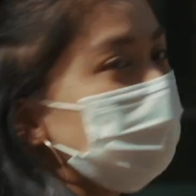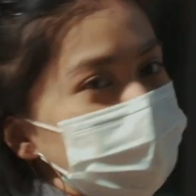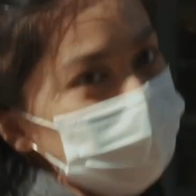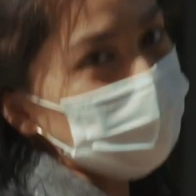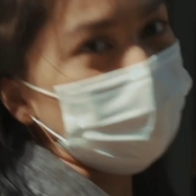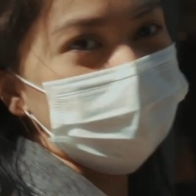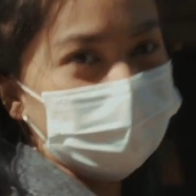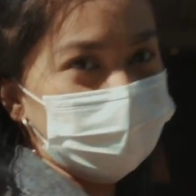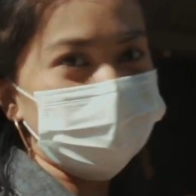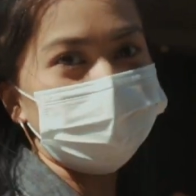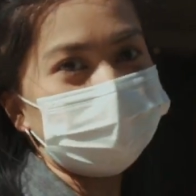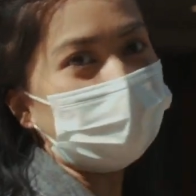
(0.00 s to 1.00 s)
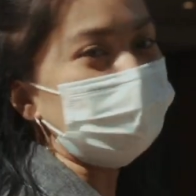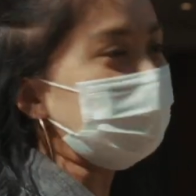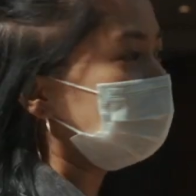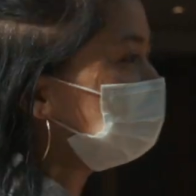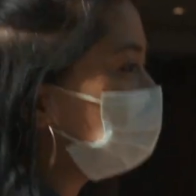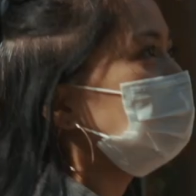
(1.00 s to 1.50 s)
wasn't always into
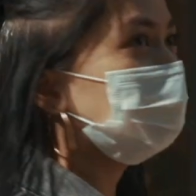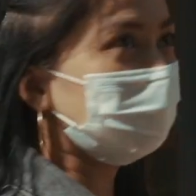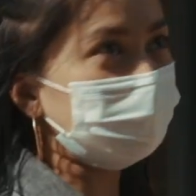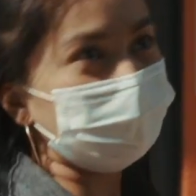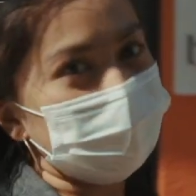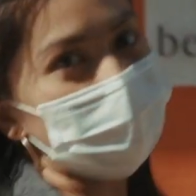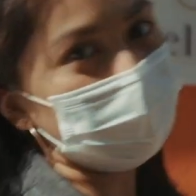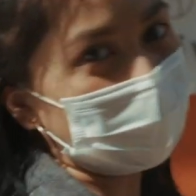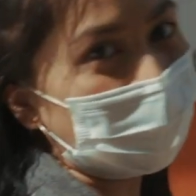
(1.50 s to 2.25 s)
ramen. The very first time I